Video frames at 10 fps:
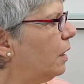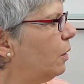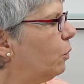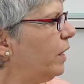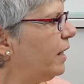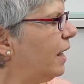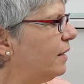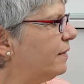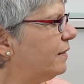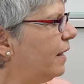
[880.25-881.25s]
We
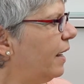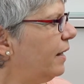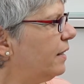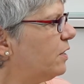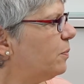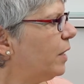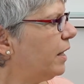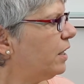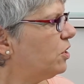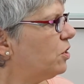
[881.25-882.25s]
can say in
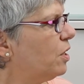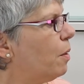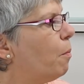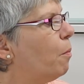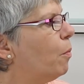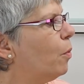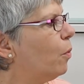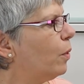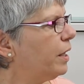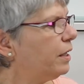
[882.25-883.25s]
Spanish,
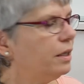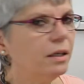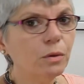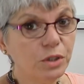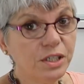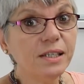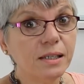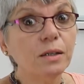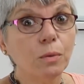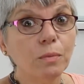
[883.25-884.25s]
muy, which
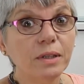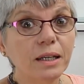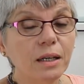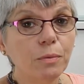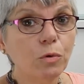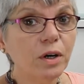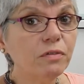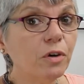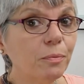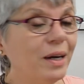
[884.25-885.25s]
is the
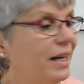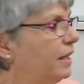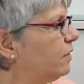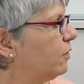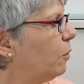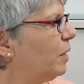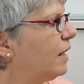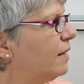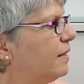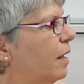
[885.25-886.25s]
word for very. So, mi
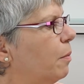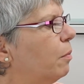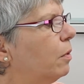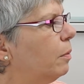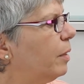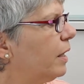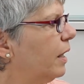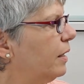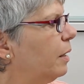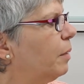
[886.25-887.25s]
casa es muy
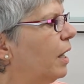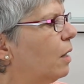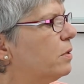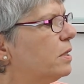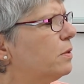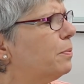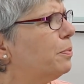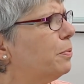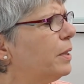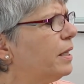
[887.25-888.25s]
pequeña, my house is
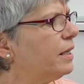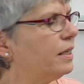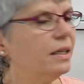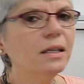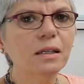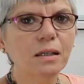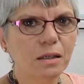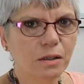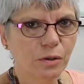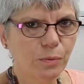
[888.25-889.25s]
very
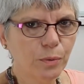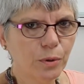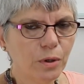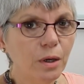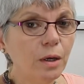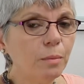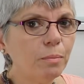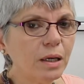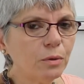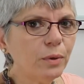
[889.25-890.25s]
small.
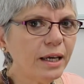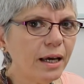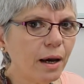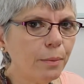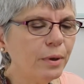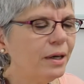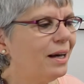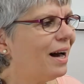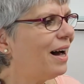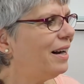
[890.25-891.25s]
But we have
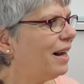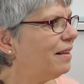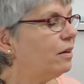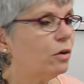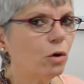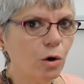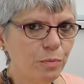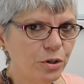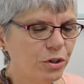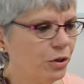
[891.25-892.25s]
another
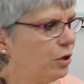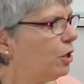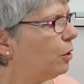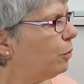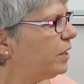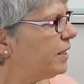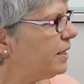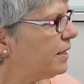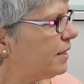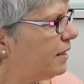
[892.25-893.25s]
option, which
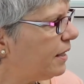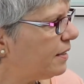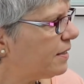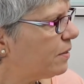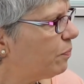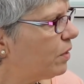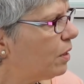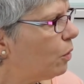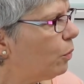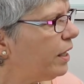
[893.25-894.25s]
is this.
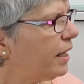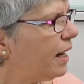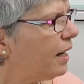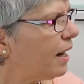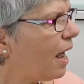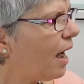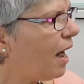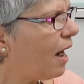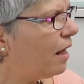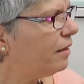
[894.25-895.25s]
We can
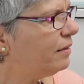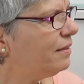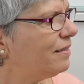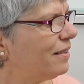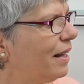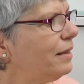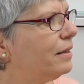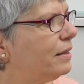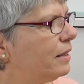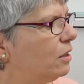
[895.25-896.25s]
add this
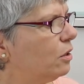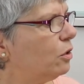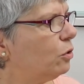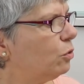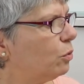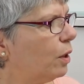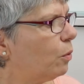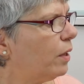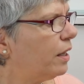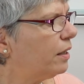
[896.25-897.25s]
ending to a
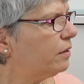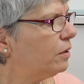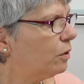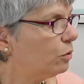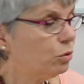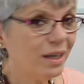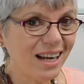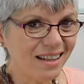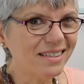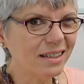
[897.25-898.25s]
word, to
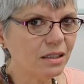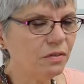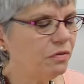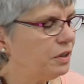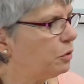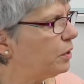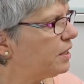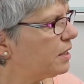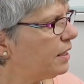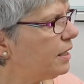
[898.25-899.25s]
an adjective
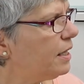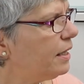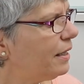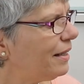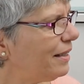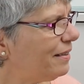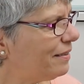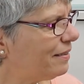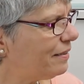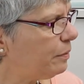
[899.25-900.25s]
frequently,
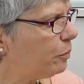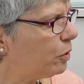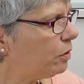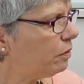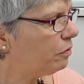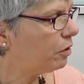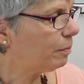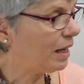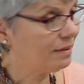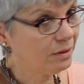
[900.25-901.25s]
ísimo for
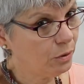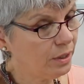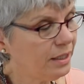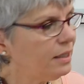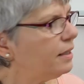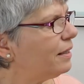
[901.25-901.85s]
masculine,